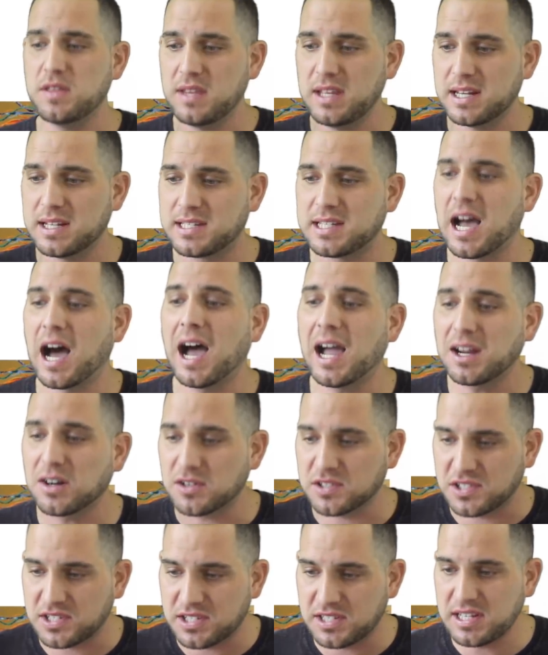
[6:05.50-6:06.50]
than the
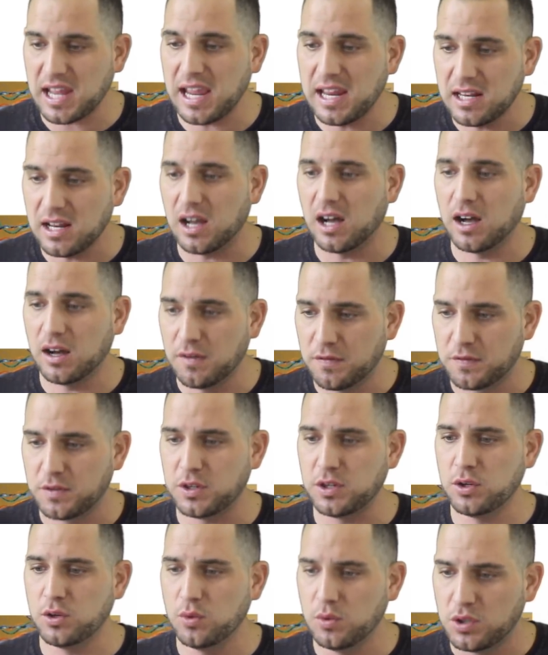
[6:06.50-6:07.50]
entire state of
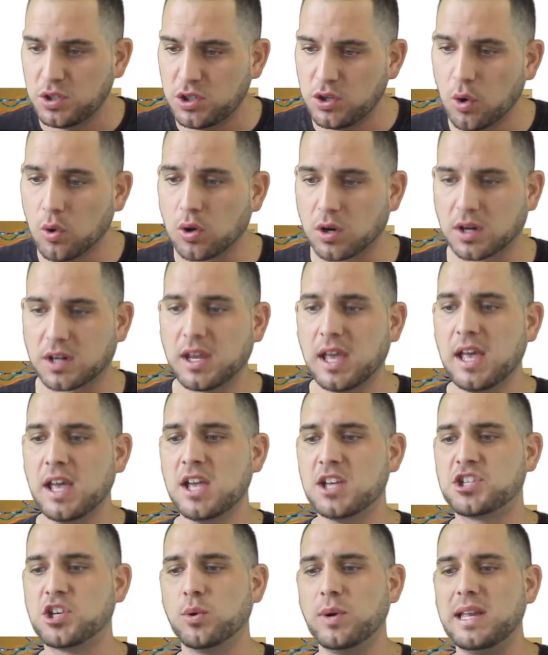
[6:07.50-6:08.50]
New York.
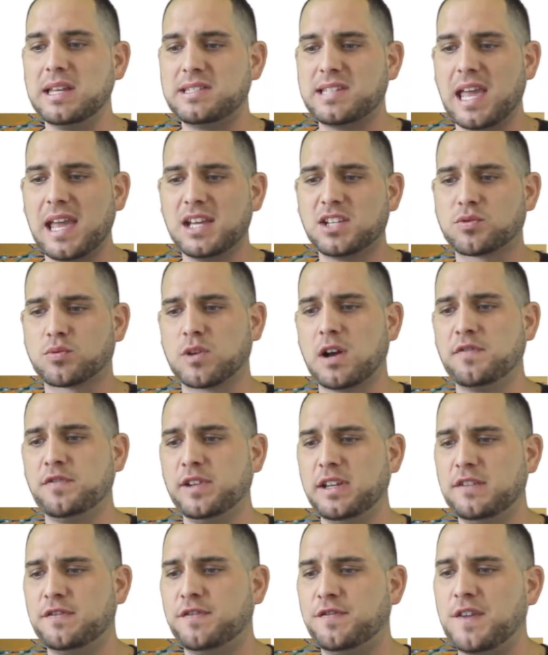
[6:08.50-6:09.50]
So it takes
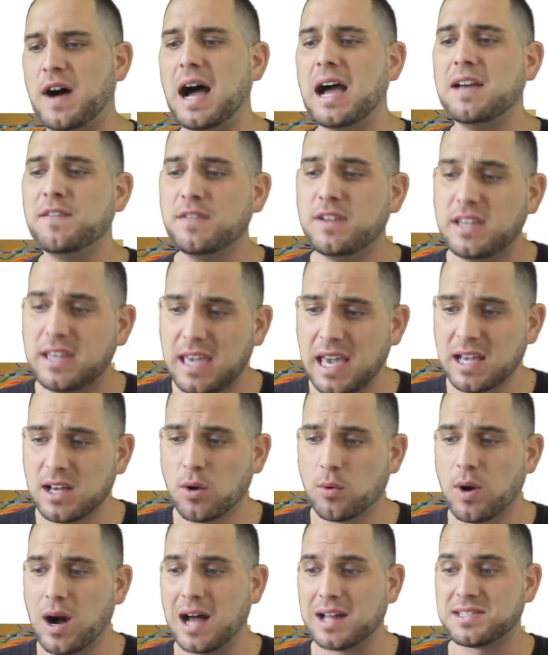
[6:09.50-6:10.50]
roughly 5
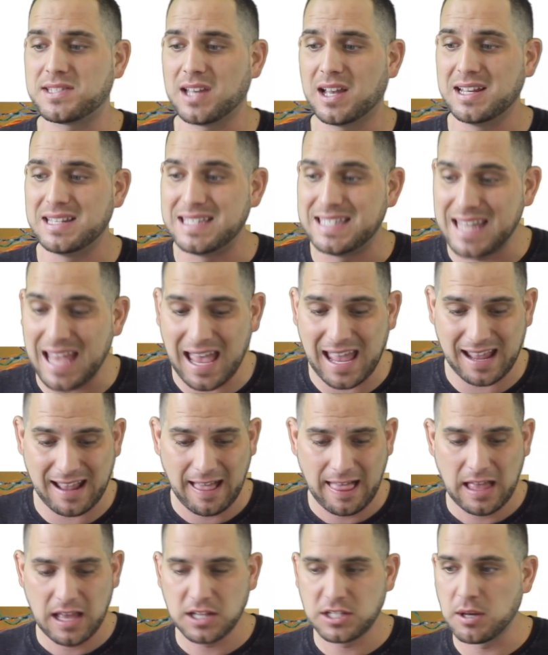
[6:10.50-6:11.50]
gigawatts a
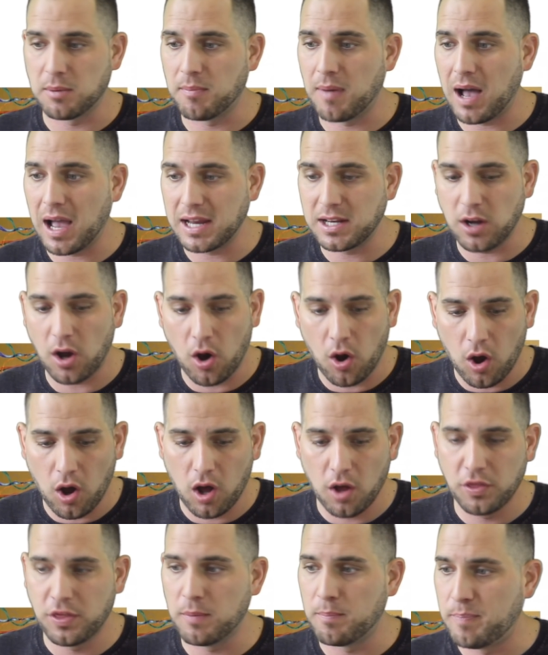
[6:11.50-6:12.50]
day to mine
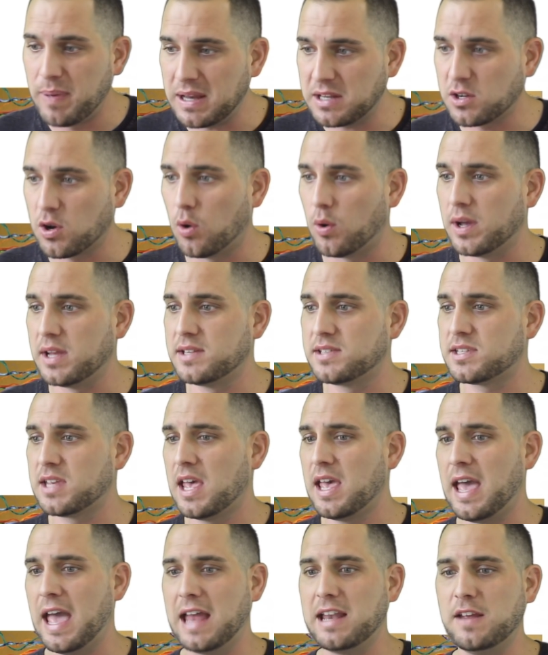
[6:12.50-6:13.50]
all the Bitcoins.
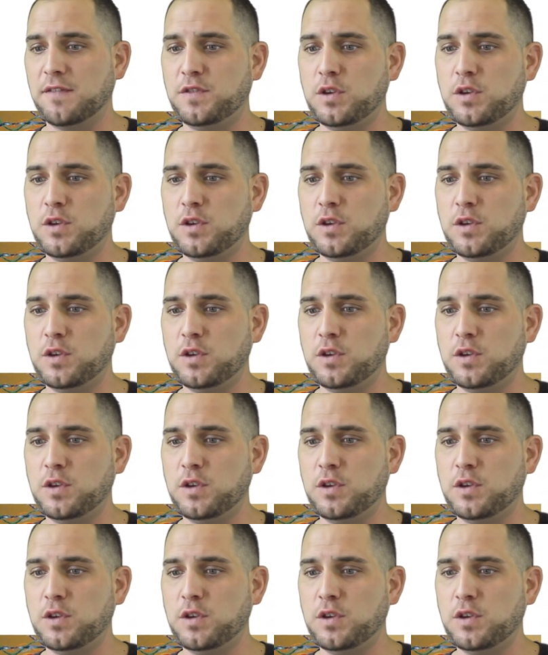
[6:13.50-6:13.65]
And